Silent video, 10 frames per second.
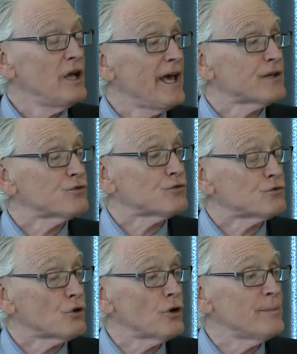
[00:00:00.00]

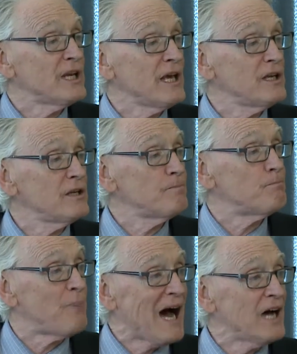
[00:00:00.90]
exterminated
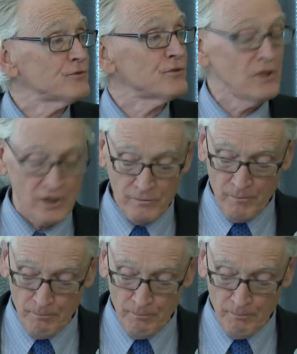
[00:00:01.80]
Bosnian